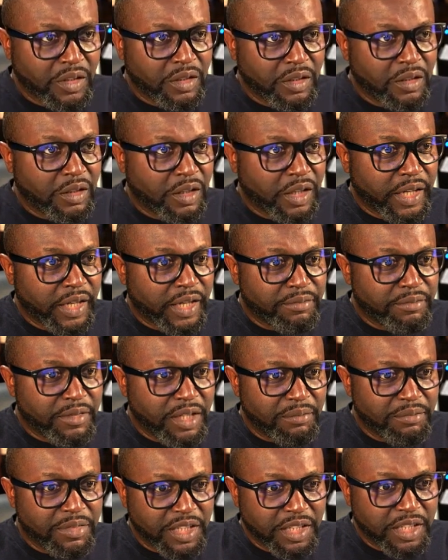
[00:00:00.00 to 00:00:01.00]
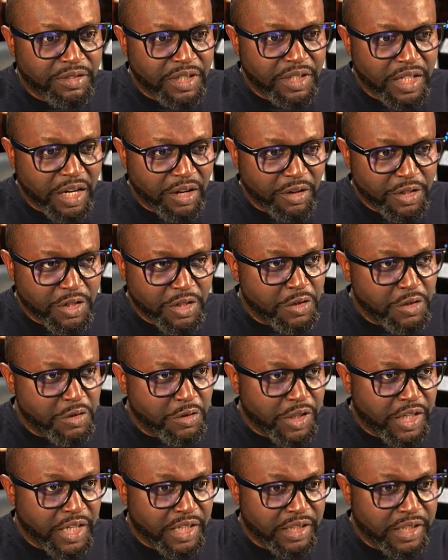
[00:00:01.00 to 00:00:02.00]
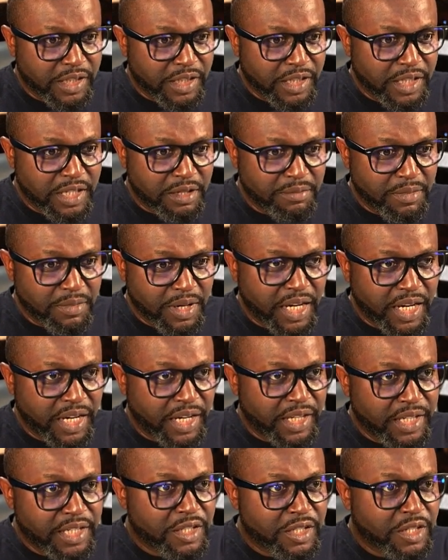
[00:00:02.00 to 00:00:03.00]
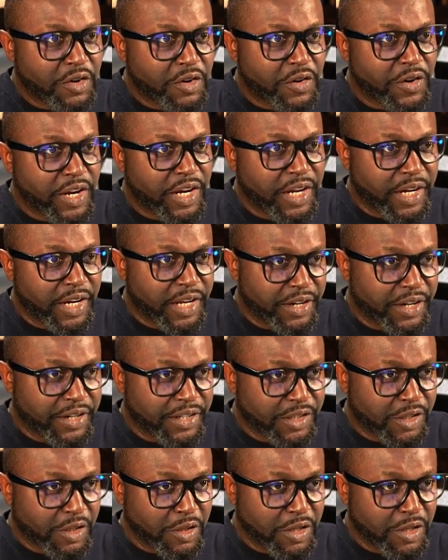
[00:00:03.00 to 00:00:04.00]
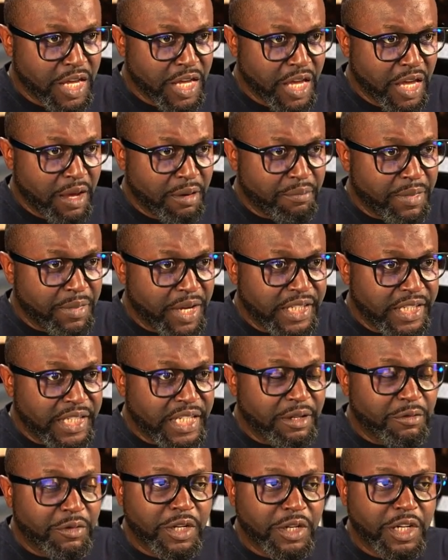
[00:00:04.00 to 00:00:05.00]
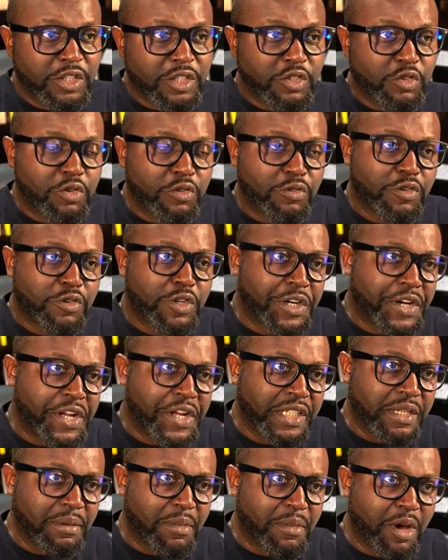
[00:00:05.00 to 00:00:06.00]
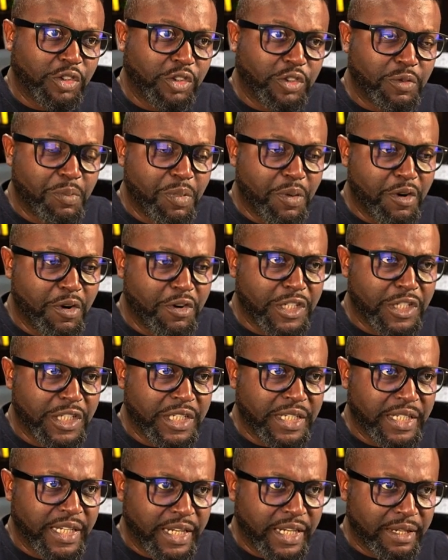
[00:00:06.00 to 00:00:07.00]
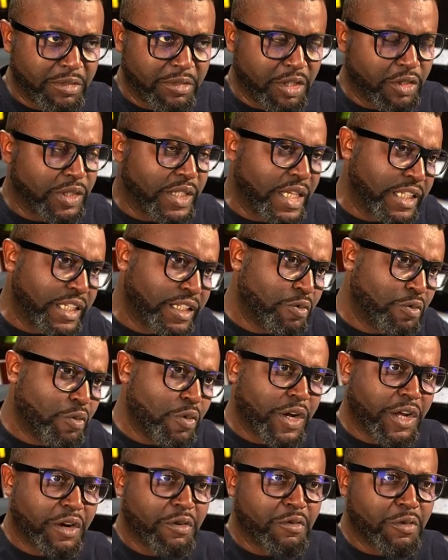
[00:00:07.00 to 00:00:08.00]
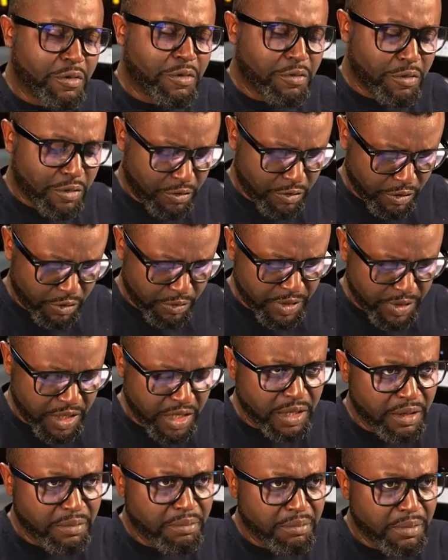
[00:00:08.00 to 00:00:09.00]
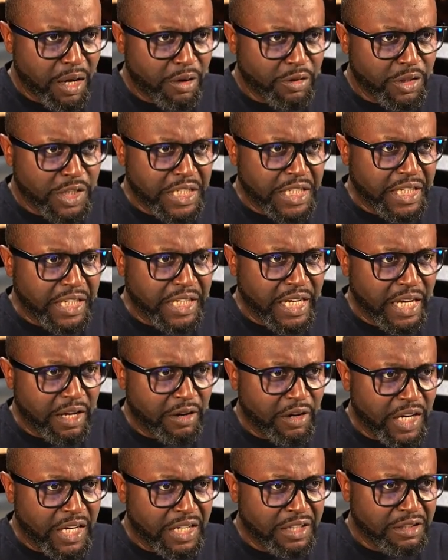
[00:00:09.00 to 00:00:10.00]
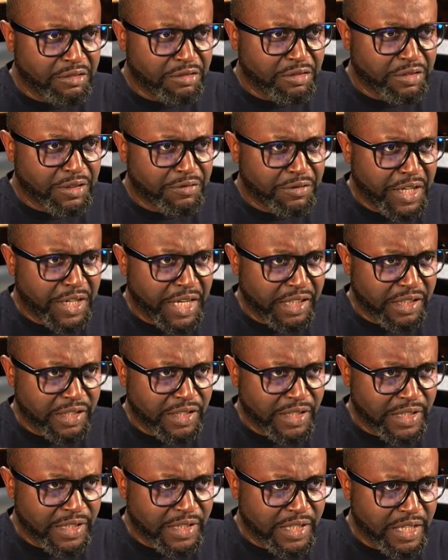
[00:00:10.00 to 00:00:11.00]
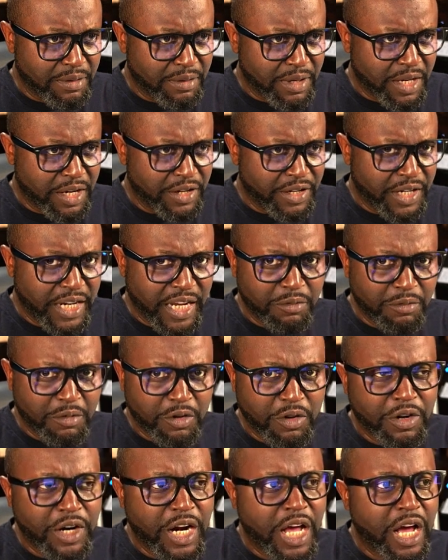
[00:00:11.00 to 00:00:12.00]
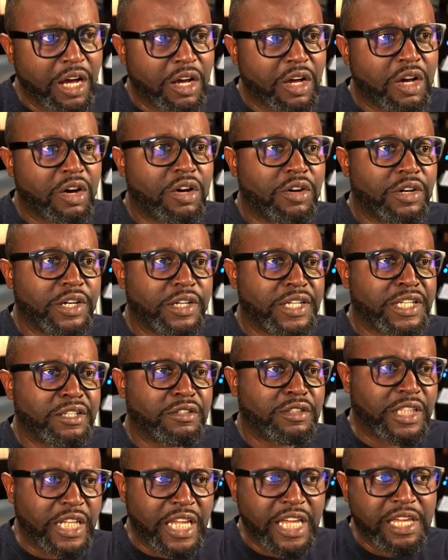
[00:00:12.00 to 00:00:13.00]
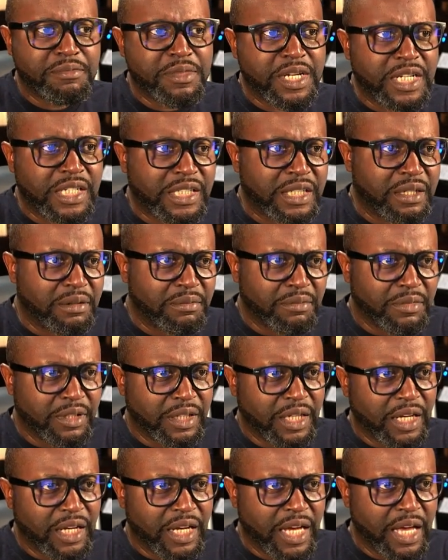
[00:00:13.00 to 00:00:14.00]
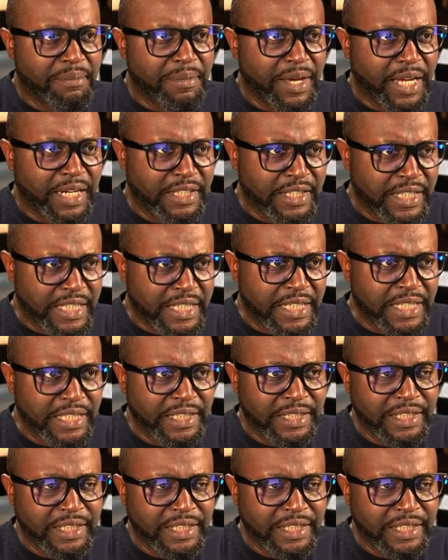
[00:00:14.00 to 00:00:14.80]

Okay, I believe now you can see my screen here. So make dir, we need to create a mount point, and because that's where we'll be mounting our file system here, and we're gonna call it, name it mnt